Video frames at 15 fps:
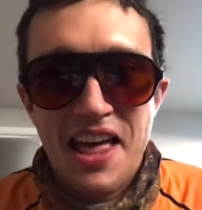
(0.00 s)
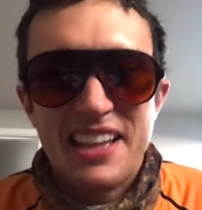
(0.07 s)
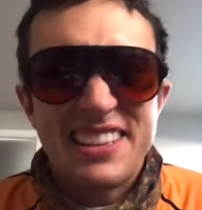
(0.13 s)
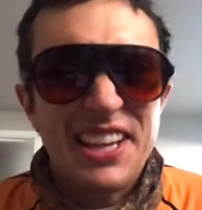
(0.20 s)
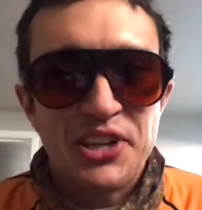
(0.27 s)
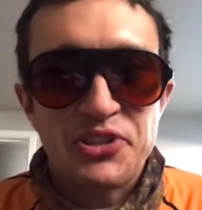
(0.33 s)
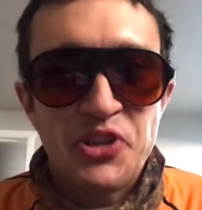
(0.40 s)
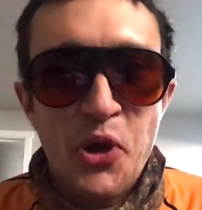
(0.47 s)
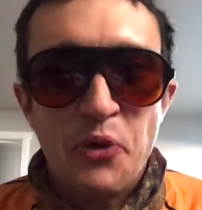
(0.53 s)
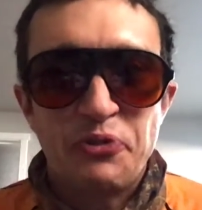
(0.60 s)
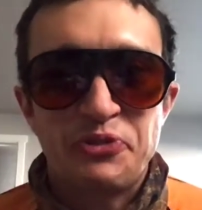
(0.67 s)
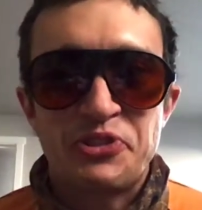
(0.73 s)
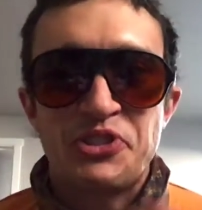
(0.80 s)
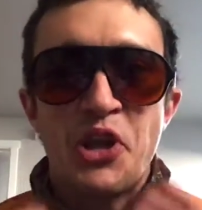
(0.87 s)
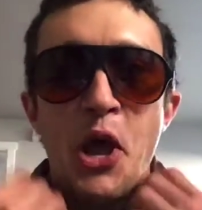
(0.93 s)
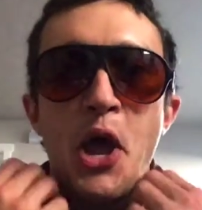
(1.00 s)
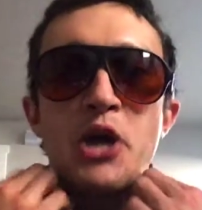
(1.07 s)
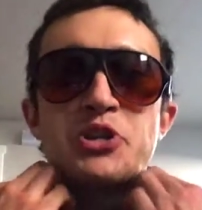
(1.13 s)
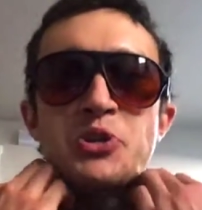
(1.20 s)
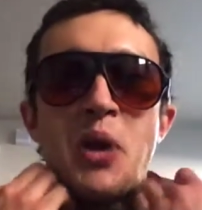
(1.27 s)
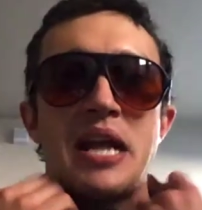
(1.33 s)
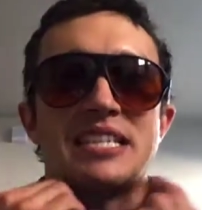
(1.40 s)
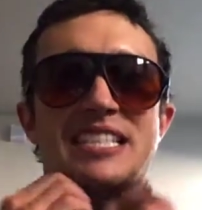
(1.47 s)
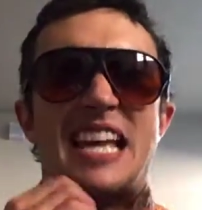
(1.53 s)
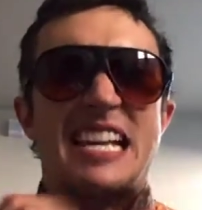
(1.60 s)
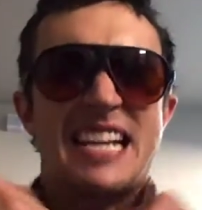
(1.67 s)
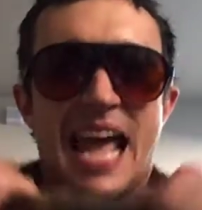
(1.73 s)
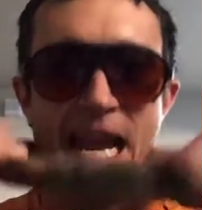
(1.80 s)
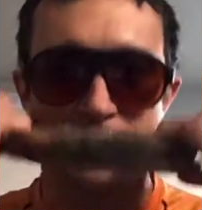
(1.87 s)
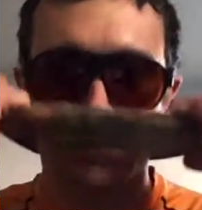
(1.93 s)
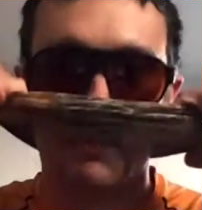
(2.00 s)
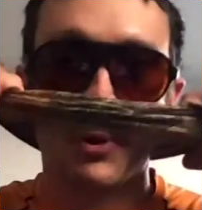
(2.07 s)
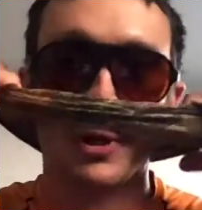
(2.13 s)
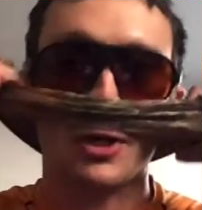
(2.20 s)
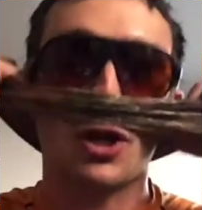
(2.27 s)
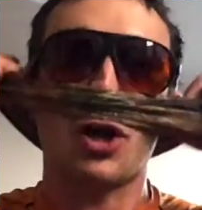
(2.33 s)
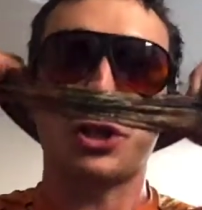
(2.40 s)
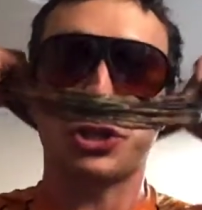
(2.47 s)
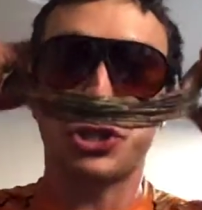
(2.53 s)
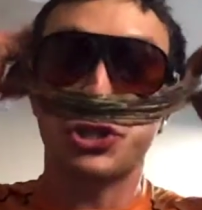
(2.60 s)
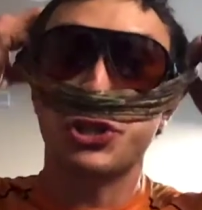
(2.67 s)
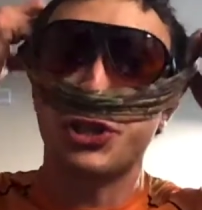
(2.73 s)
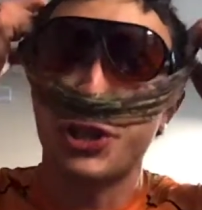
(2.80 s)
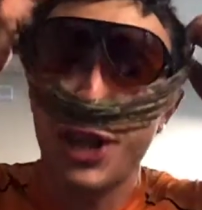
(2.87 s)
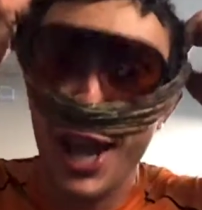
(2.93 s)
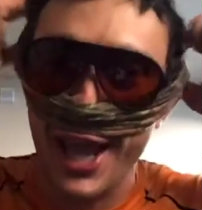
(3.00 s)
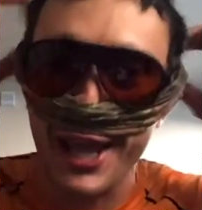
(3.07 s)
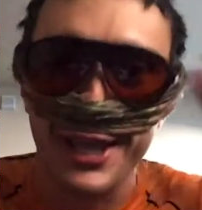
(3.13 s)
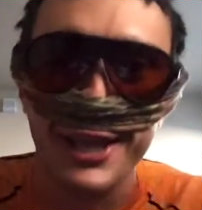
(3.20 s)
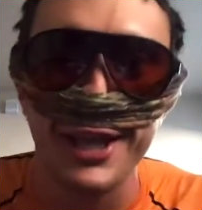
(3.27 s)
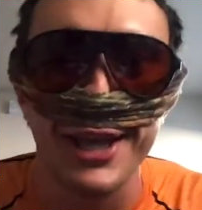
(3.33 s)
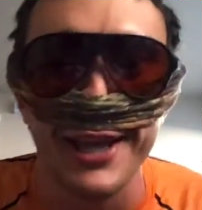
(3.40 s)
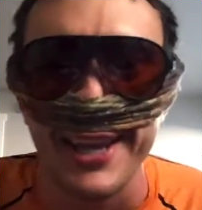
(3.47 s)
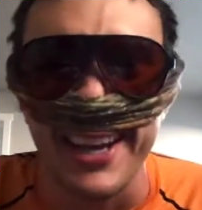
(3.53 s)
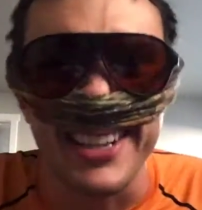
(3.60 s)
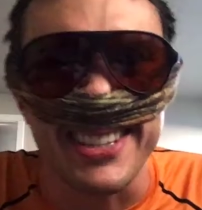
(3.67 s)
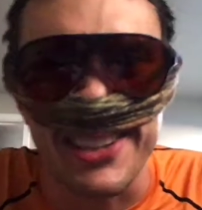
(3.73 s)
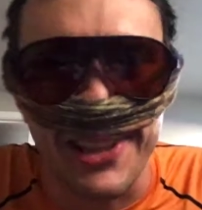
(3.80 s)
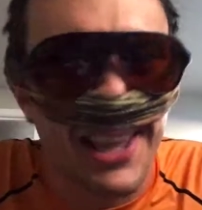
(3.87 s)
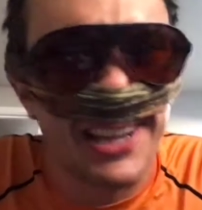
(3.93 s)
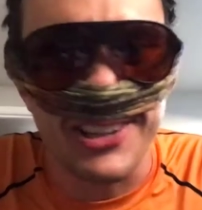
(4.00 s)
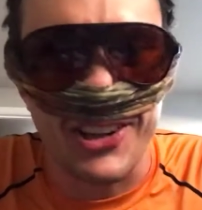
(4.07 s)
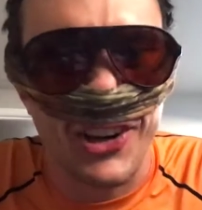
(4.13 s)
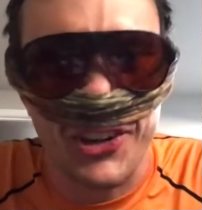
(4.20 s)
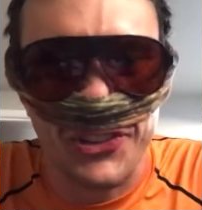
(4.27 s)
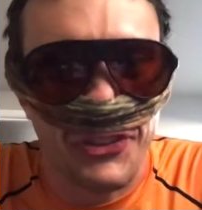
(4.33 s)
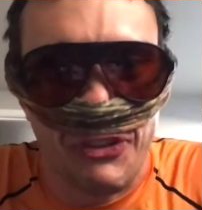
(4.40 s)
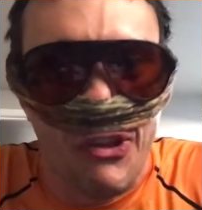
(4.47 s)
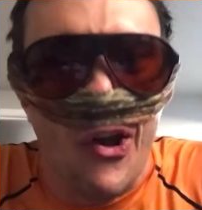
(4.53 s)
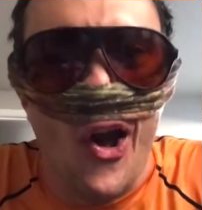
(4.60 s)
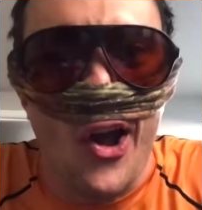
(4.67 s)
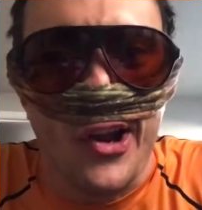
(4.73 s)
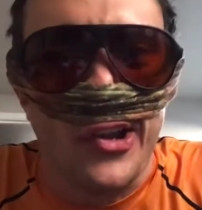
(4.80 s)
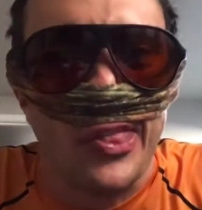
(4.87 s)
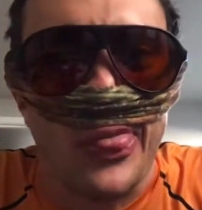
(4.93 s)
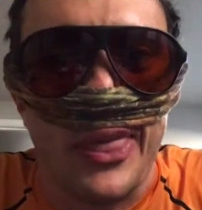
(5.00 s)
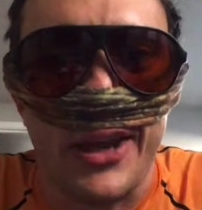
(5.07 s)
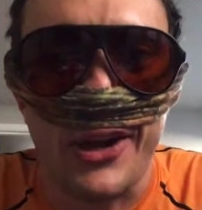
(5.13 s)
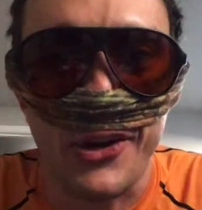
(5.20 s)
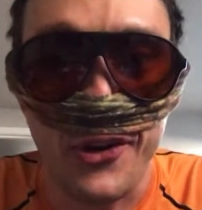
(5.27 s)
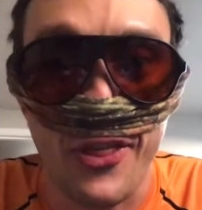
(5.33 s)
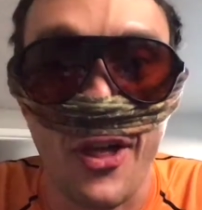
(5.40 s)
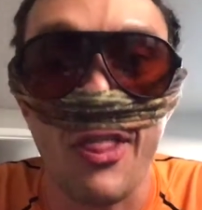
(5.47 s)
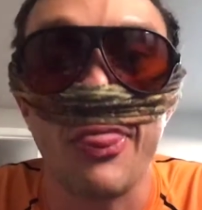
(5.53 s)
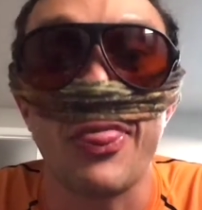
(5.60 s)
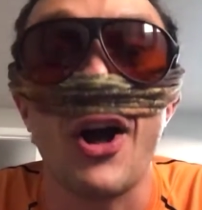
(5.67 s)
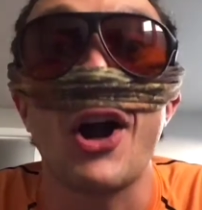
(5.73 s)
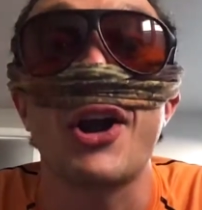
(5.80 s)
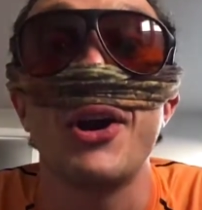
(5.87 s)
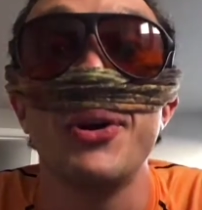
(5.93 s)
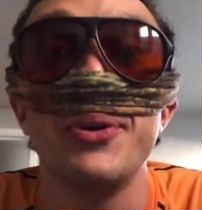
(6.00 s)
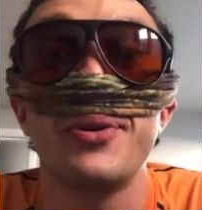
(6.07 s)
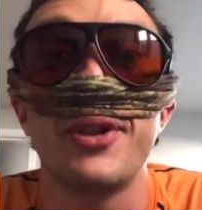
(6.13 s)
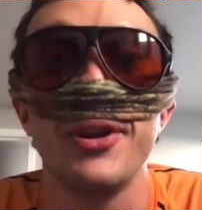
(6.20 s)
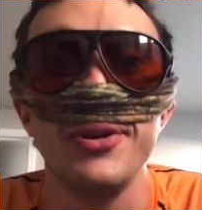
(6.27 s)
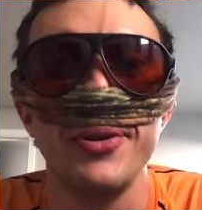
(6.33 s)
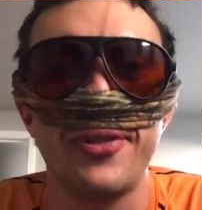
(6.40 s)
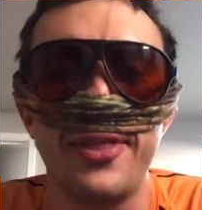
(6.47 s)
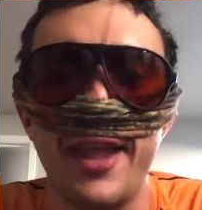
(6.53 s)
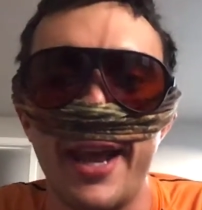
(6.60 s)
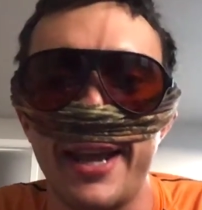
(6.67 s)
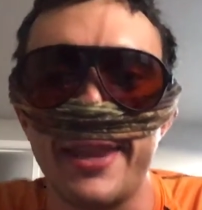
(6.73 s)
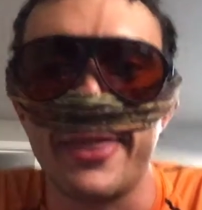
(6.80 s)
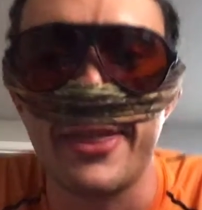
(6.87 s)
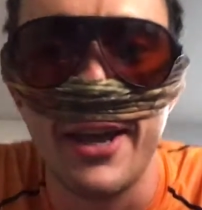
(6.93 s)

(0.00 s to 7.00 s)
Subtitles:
Let ourselves translate expert knowledge. And today, it's Let's Talk Tickers on Taco Tuesdays.